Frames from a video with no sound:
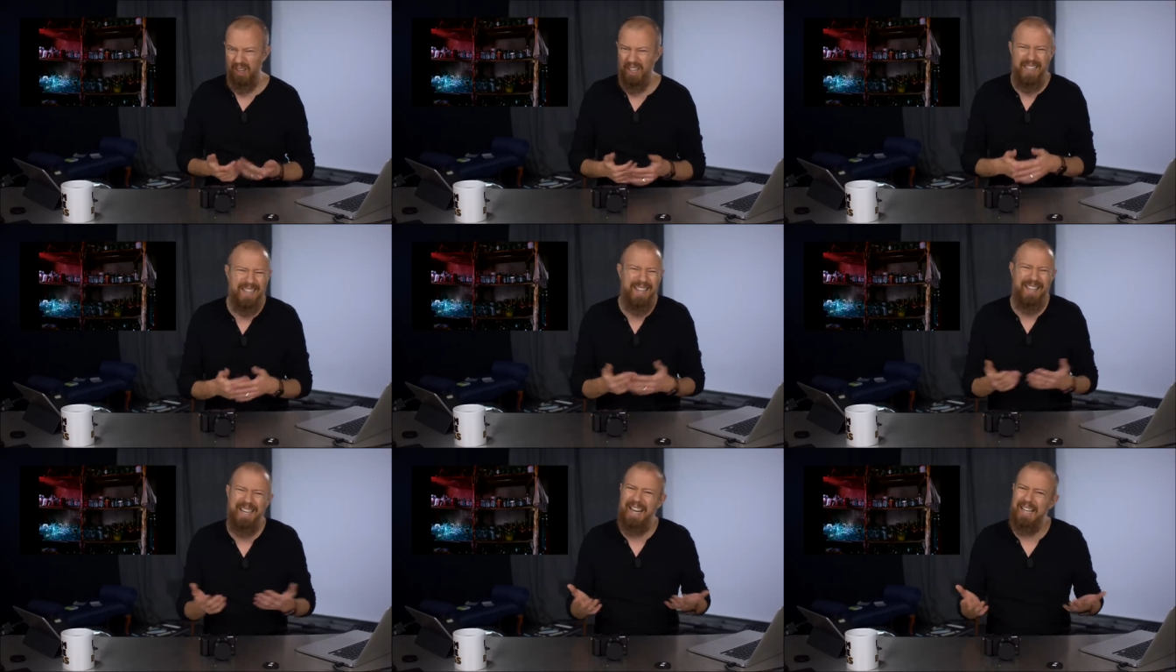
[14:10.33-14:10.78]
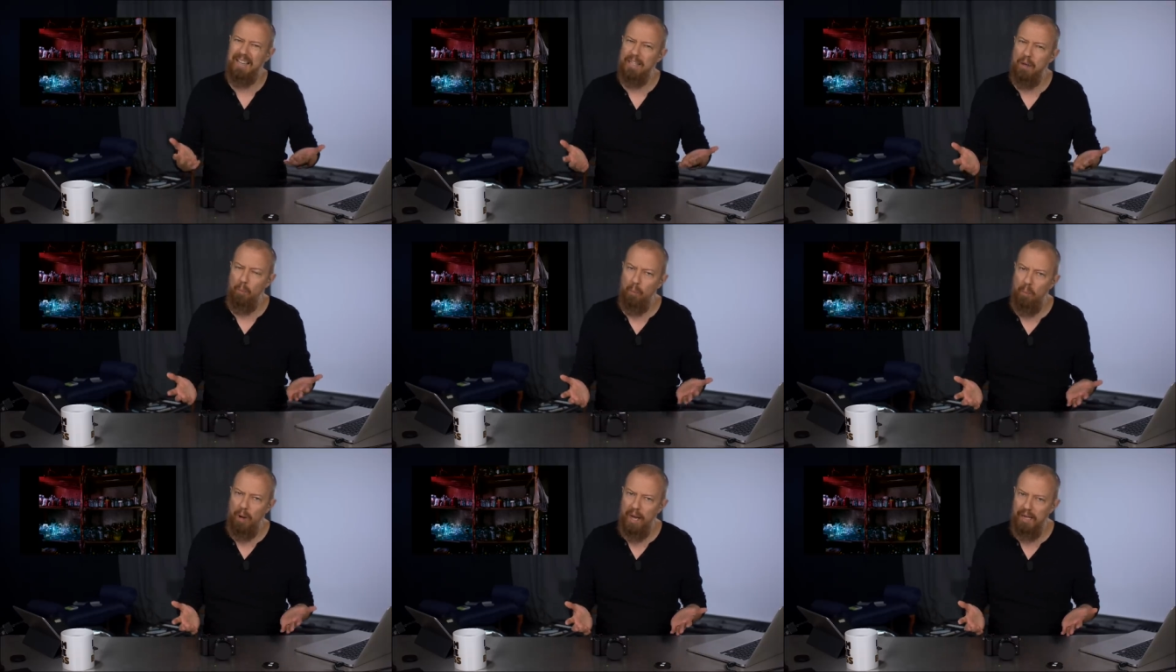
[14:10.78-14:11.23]
And again, at that
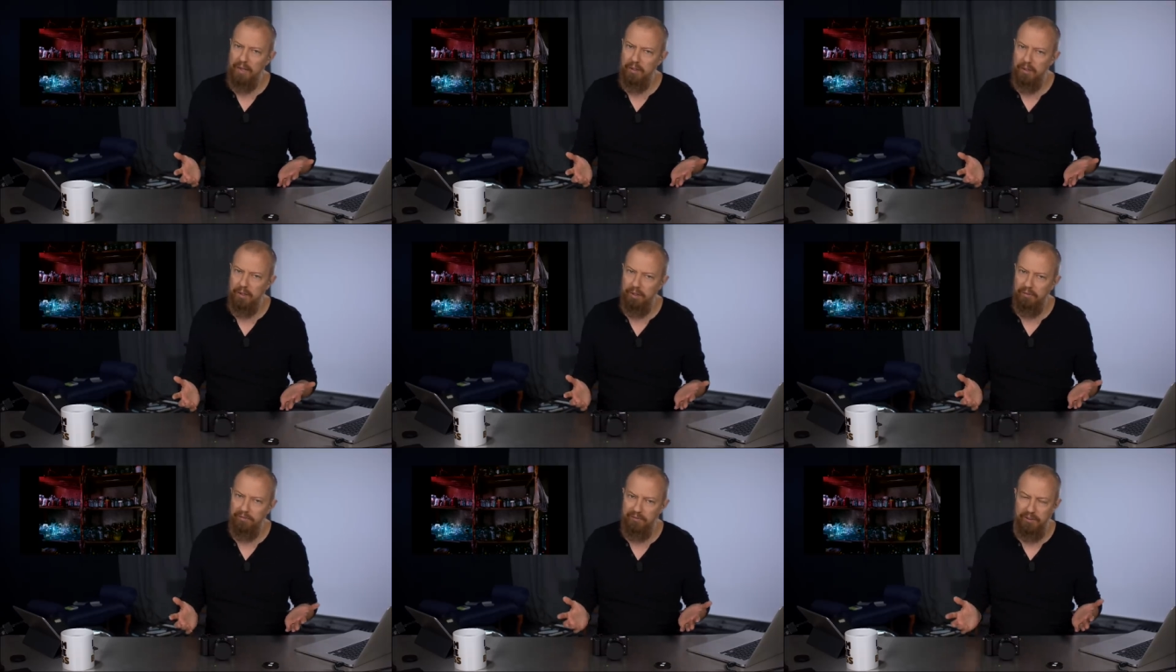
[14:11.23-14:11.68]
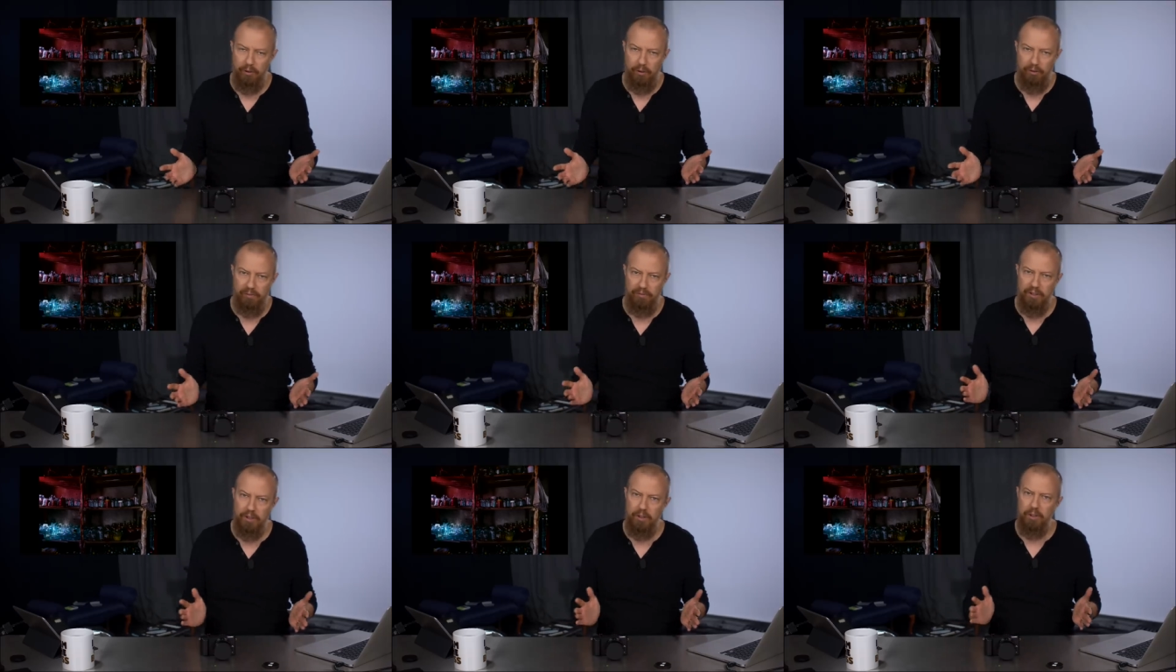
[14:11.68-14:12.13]
wider field
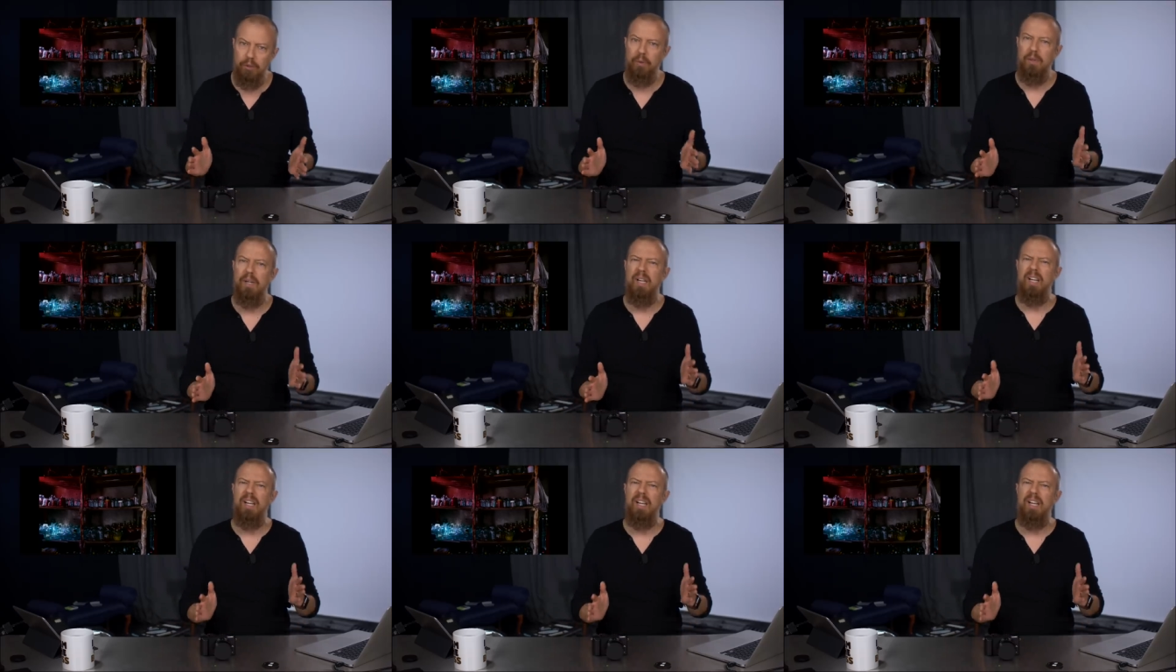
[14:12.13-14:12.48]
of view,